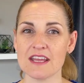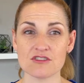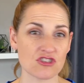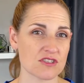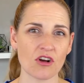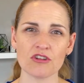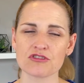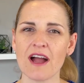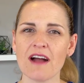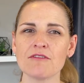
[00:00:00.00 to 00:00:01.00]
as just all
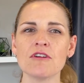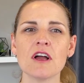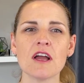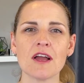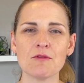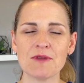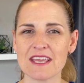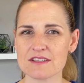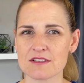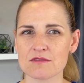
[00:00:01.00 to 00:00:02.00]
travel, and we
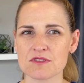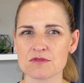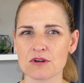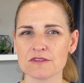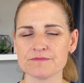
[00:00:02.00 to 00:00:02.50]
get to the resort